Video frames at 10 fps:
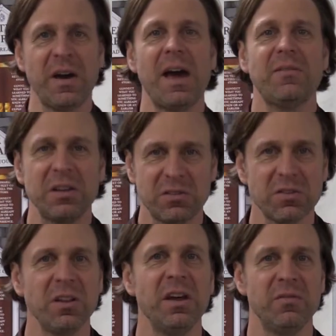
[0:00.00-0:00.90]
of having
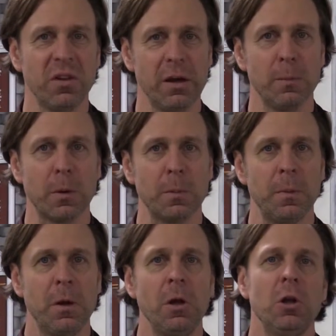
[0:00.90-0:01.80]
slave labor.
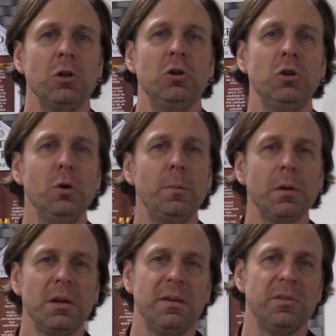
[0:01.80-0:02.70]
You
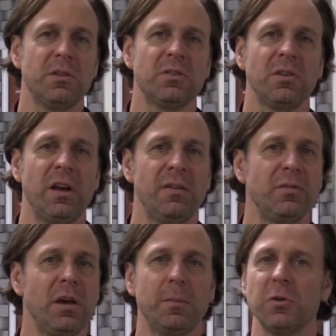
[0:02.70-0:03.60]
believe that slave
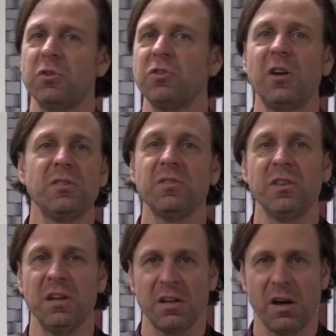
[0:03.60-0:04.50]
labor stunts
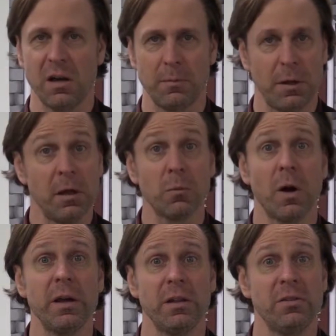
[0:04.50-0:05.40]
the economy, and
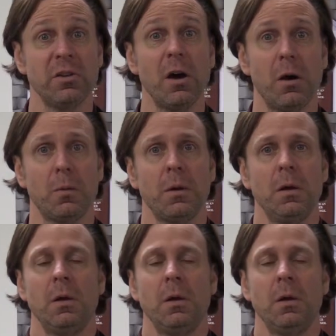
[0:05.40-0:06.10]
rightly so.